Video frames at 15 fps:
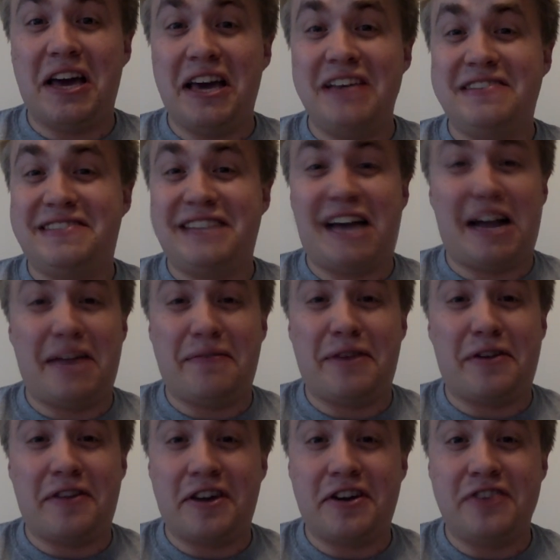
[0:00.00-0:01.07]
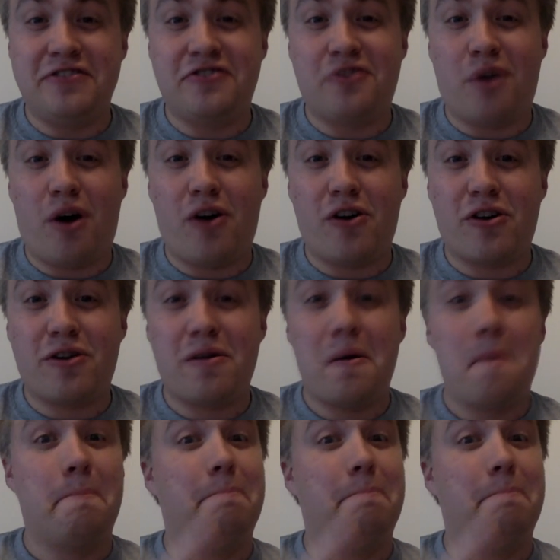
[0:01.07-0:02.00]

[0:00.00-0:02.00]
is not a very good drawer,